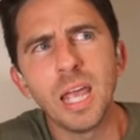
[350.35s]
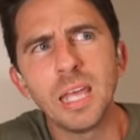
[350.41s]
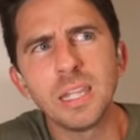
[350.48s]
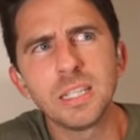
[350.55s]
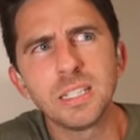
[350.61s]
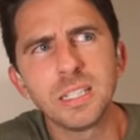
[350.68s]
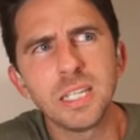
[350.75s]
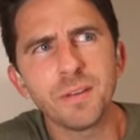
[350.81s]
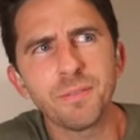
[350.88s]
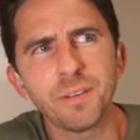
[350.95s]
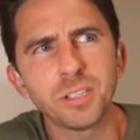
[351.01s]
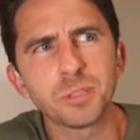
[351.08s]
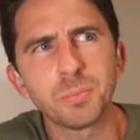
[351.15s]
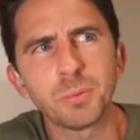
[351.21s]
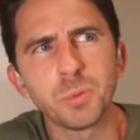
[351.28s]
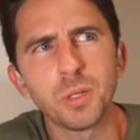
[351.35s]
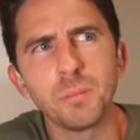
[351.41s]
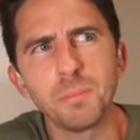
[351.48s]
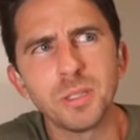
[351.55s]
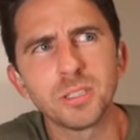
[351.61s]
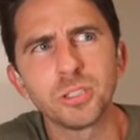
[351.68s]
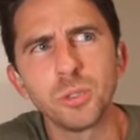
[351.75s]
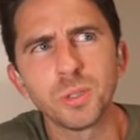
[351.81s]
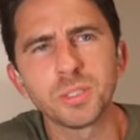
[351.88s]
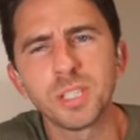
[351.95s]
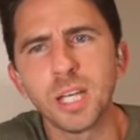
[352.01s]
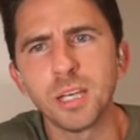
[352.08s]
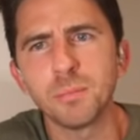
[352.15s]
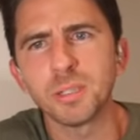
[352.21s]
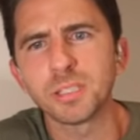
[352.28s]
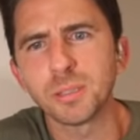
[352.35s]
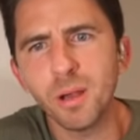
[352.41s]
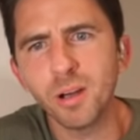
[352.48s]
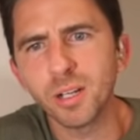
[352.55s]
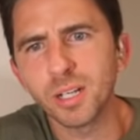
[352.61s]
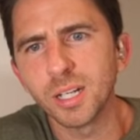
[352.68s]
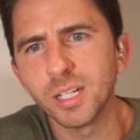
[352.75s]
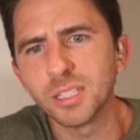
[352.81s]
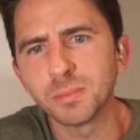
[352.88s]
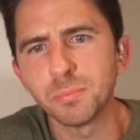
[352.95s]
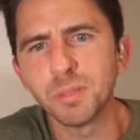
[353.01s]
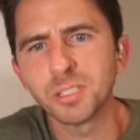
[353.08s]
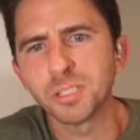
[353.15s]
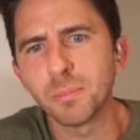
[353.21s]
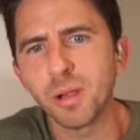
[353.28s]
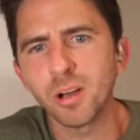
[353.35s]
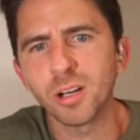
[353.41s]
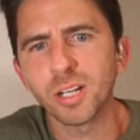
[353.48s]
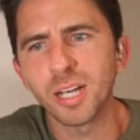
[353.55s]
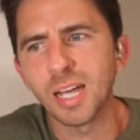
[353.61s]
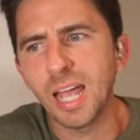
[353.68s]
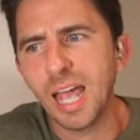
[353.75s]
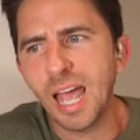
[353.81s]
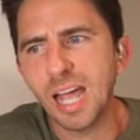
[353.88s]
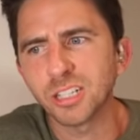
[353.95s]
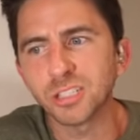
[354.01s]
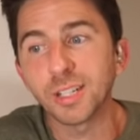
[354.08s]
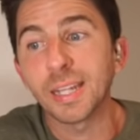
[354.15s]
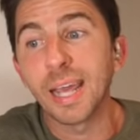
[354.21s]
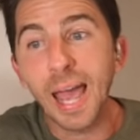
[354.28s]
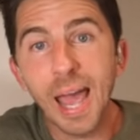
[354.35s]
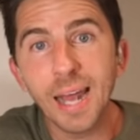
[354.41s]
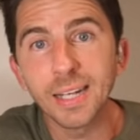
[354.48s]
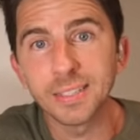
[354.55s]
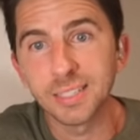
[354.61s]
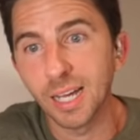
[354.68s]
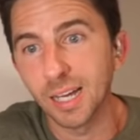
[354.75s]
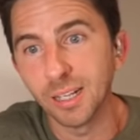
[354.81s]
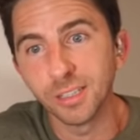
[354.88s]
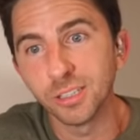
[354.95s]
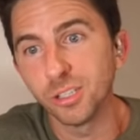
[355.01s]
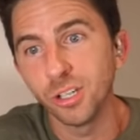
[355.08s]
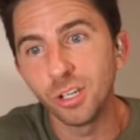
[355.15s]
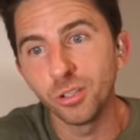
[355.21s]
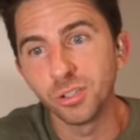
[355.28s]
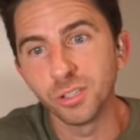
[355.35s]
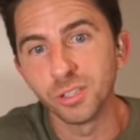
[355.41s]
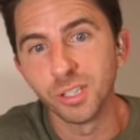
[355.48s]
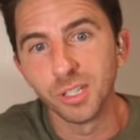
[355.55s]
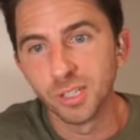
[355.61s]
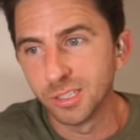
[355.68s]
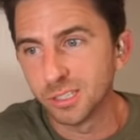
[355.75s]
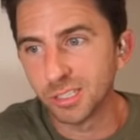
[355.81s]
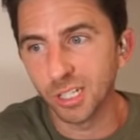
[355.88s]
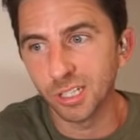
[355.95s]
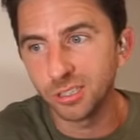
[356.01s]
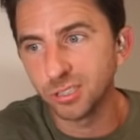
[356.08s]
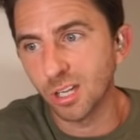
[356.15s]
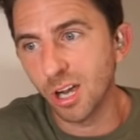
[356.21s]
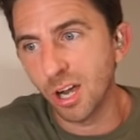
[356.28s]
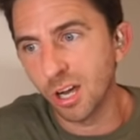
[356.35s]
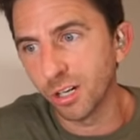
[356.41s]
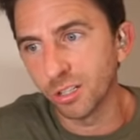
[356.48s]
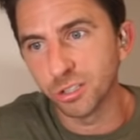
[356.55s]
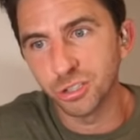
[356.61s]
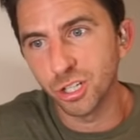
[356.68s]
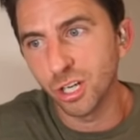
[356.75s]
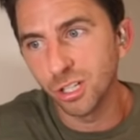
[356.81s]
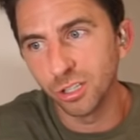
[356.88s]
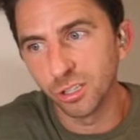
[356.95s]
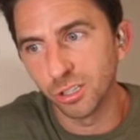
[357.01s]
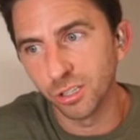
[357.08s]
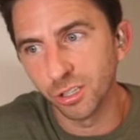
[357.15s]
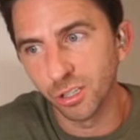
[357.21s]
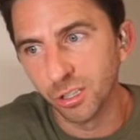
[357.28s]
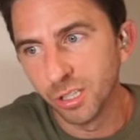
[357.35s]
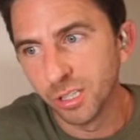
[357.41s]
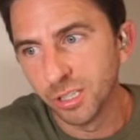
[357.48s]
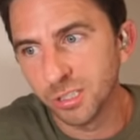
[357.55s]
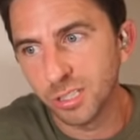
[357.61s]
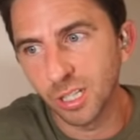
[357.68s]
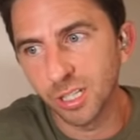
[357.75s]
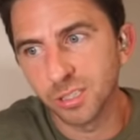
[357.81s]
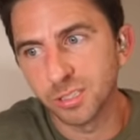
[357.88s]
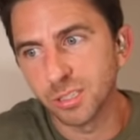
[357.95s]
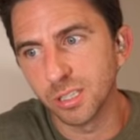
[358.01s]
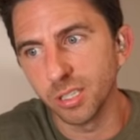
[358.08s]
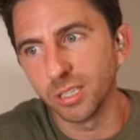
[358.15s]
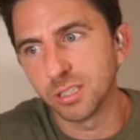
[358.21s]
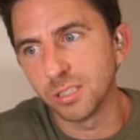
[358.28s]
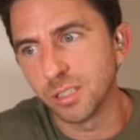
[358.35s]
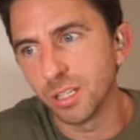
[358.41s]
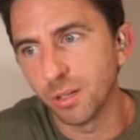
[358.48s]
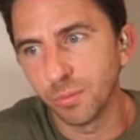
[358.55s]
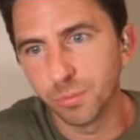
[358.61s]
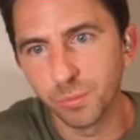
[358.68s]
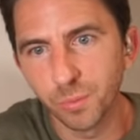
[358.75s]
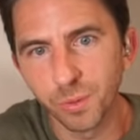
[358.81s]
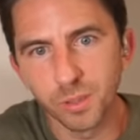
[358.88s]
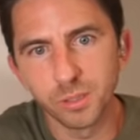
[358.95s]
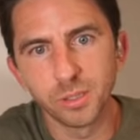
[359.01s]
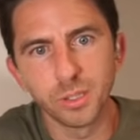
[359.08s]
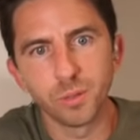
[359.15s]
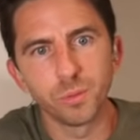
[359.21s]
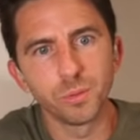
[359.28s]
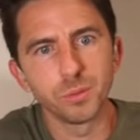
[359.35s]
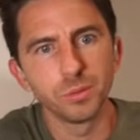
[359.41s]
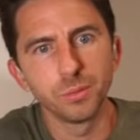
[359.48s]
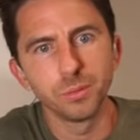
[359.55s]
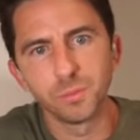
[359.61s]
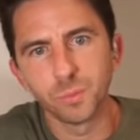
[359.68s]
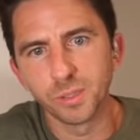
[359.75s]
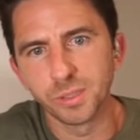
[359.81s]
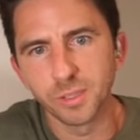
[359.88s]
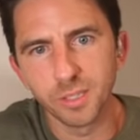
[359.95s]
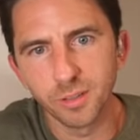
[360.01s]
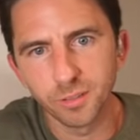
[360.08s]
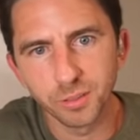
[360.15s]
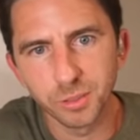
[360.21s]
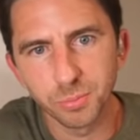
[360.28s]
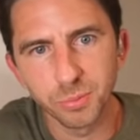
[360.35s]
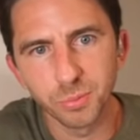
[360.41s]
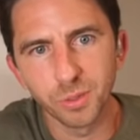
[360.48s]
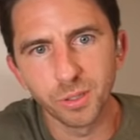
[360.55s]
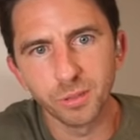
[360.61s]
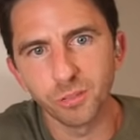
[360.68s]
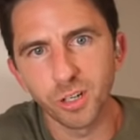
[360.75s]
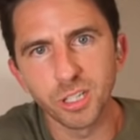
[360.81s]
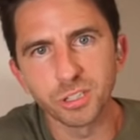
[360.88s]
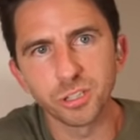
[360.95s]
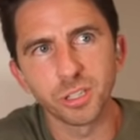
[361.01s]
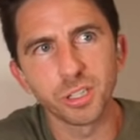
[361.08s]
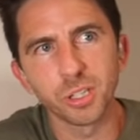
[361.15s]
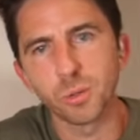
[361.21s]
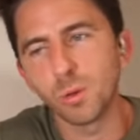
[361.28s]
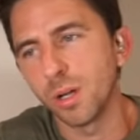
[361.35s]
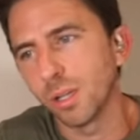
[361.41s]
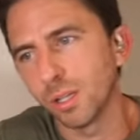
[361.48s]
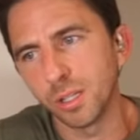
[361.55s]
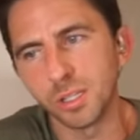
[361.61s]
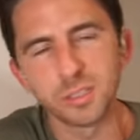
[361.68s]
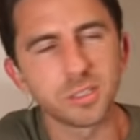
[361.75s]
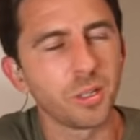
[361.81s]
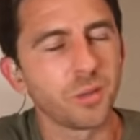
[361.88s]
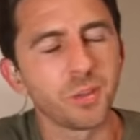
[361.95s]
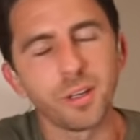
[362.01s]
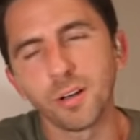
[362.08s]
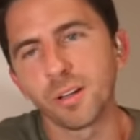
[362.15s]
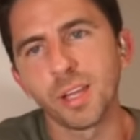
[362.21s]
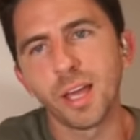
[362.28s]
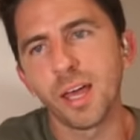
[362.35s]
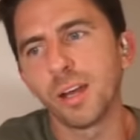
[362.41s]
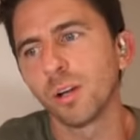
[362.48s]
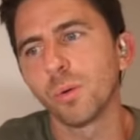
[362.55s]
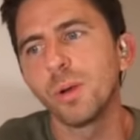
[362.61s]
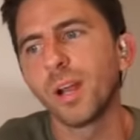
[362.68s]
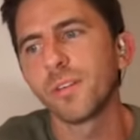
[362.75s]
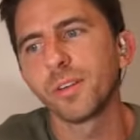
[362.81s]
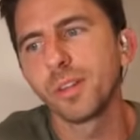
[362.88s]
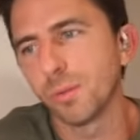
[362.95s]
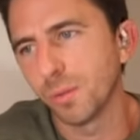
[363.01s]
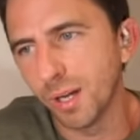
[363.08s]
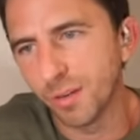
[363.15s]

And the difference between Miss U S A and Miss America is Miss America actually had a talent. You know, you'd sing a song or juggle or tell us the, you know, you know, what the difference between racial inequality in South Carolina or whatever,